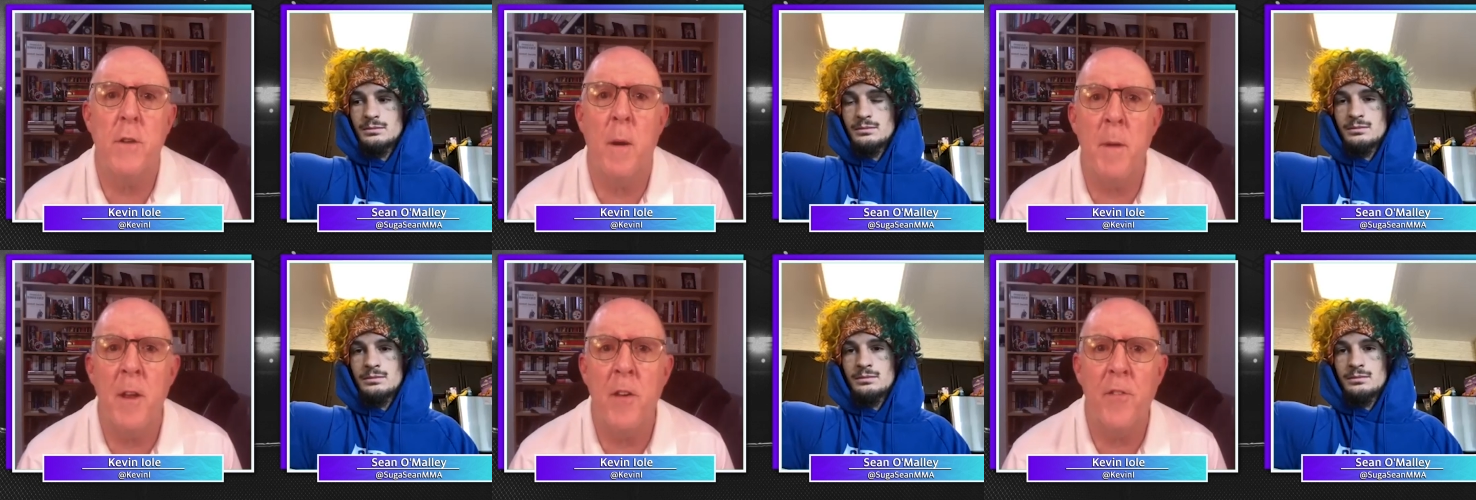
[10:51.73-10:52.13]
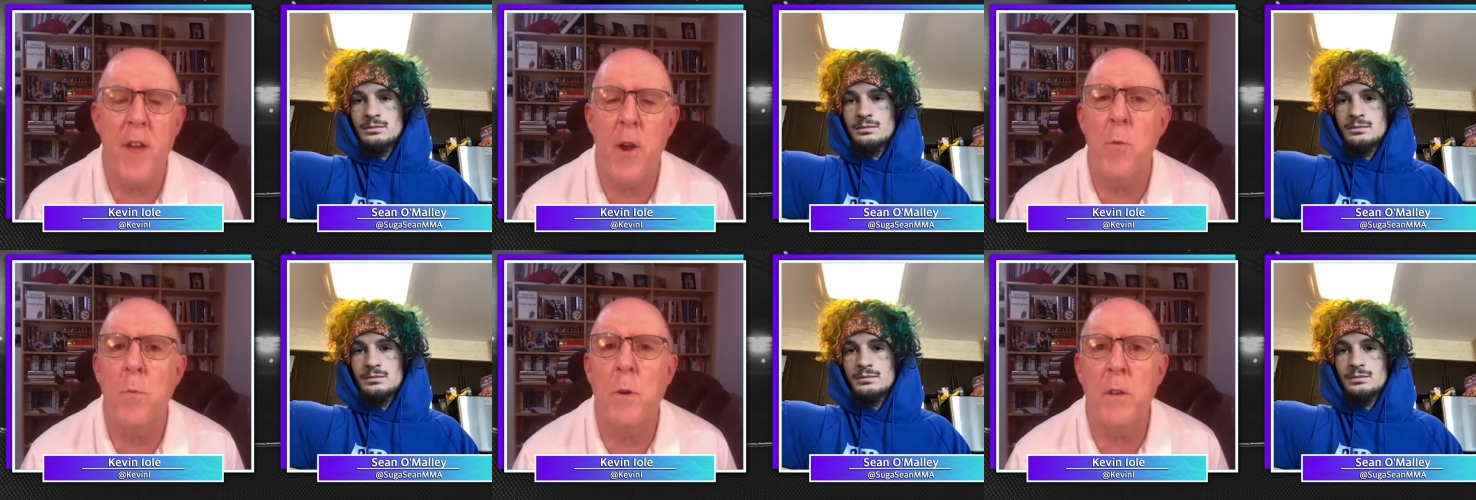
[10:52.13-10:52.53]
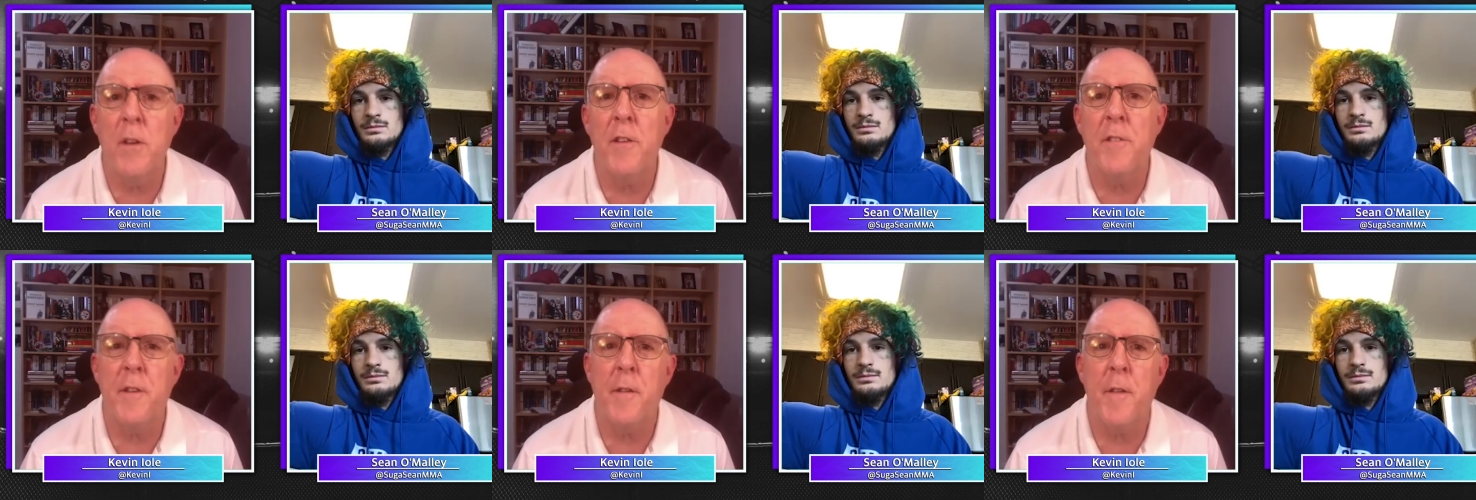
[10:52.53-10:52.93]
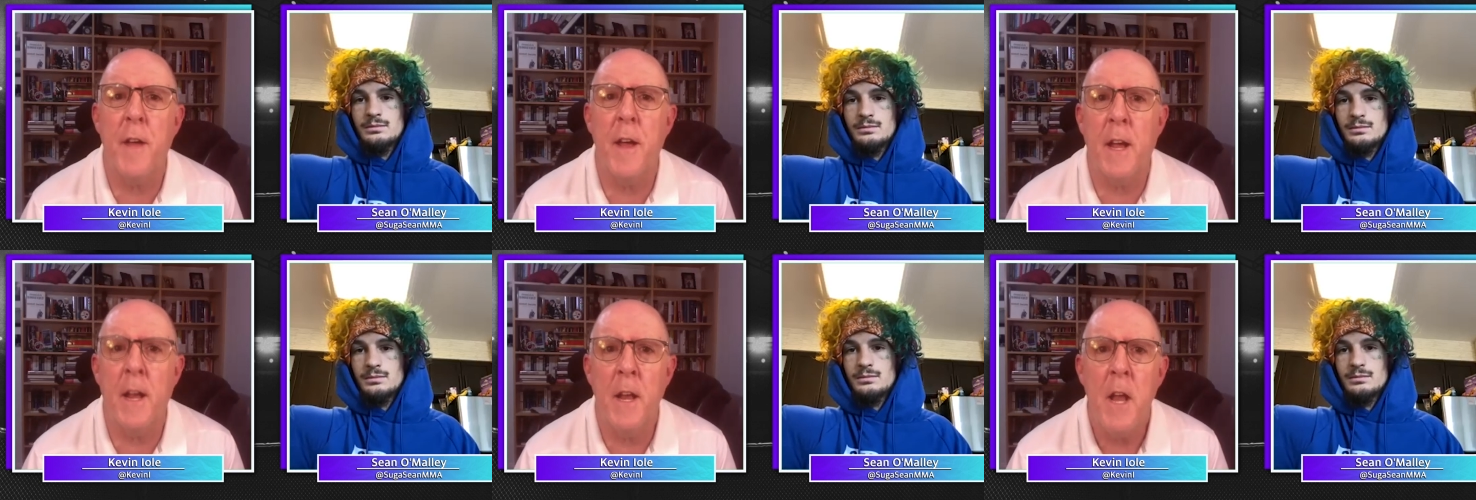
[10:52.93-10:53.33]
Speaker 1: I mean, is that a realistic
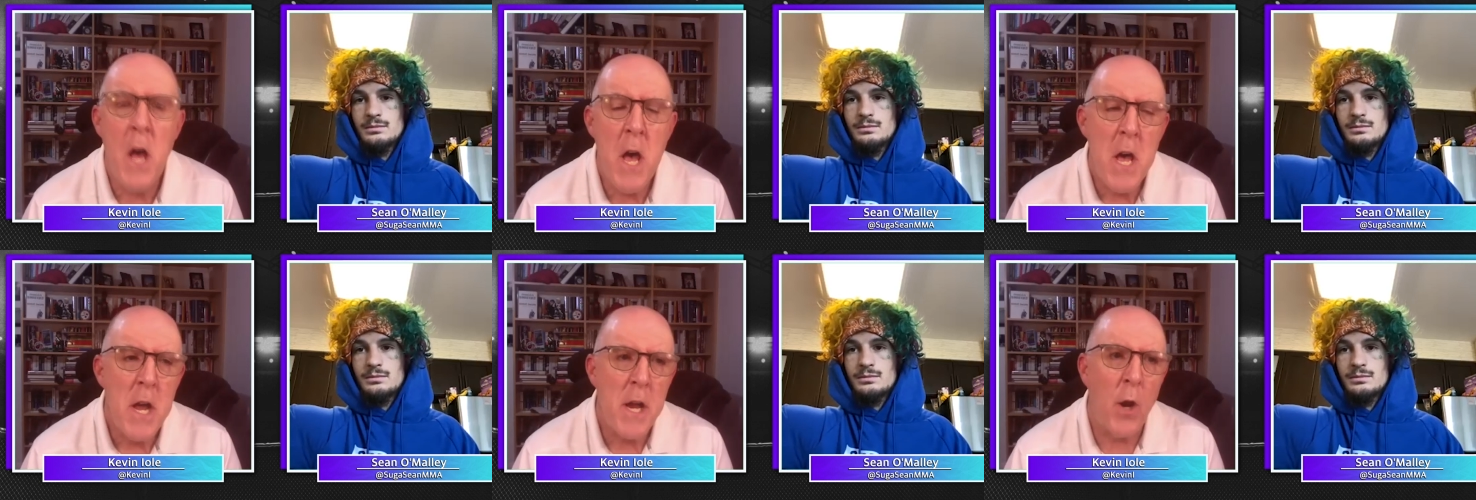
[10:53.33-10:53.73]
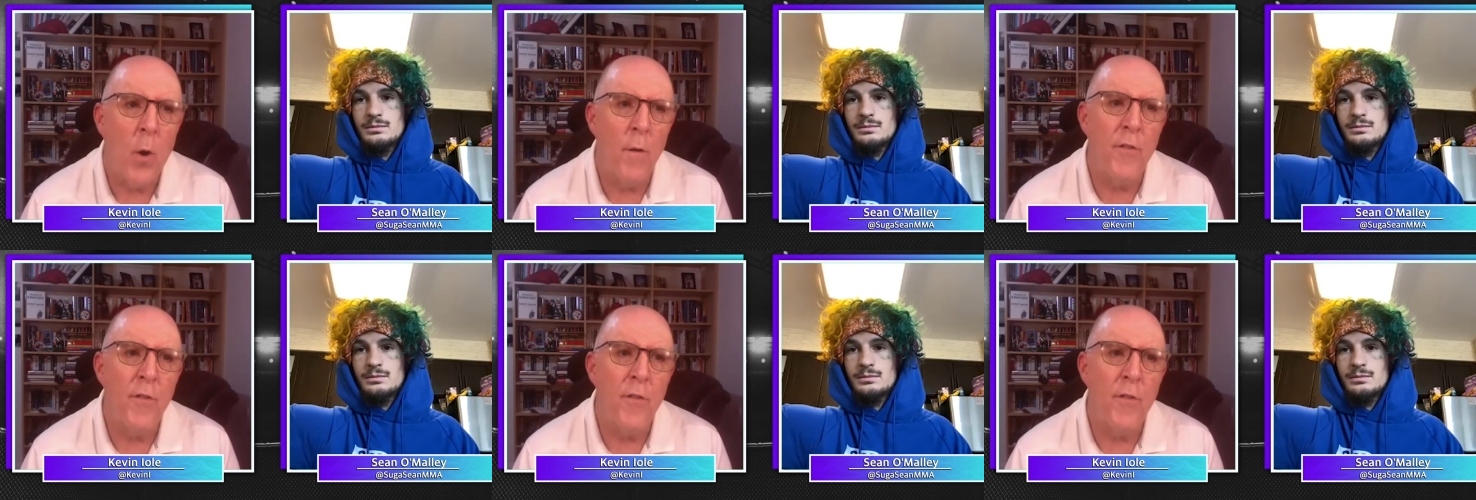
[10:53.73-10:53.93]
thing? And, you know,